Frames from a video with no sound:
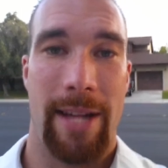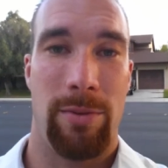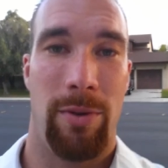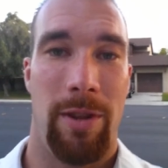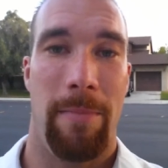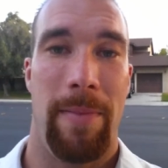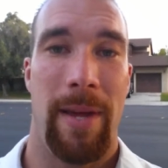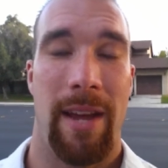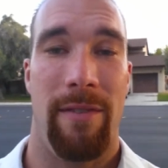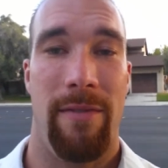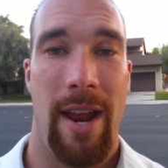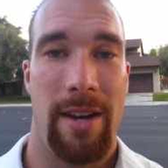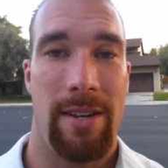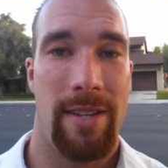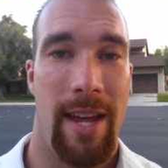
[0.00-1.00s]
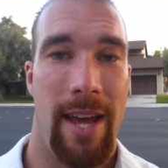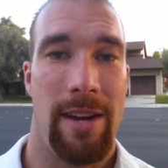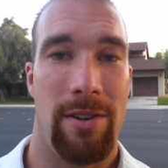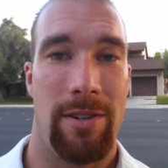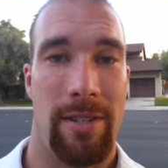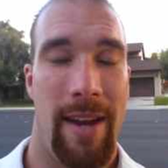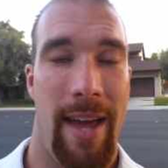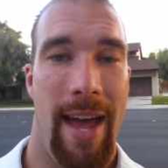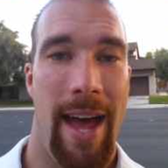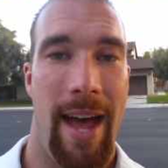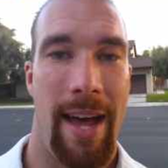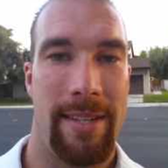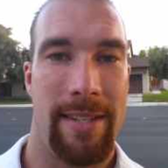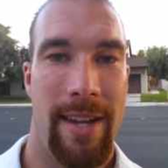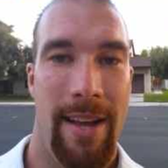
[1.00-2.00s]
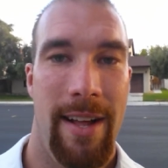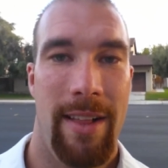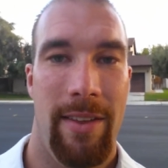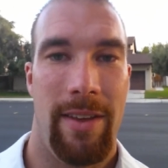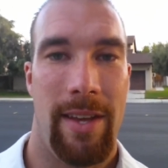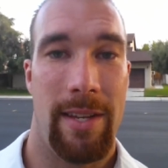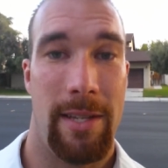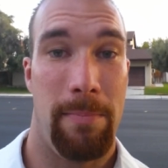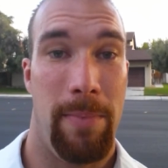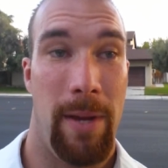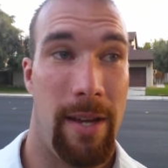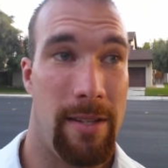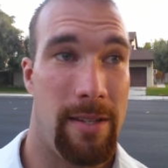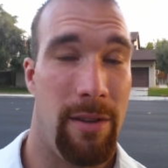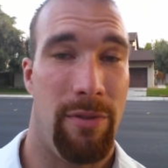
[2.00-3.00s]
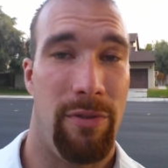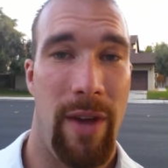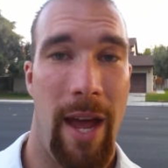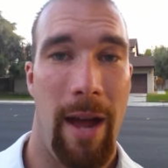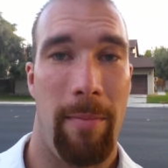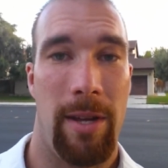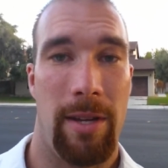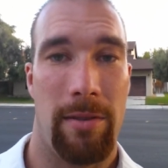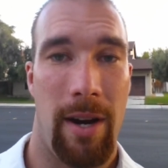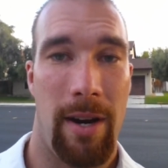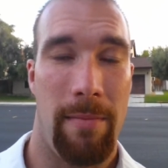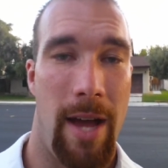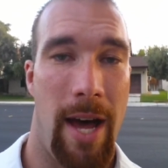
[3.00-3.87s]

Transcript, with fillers: that's one of the big advantages that Henderson has, is because of the families, right?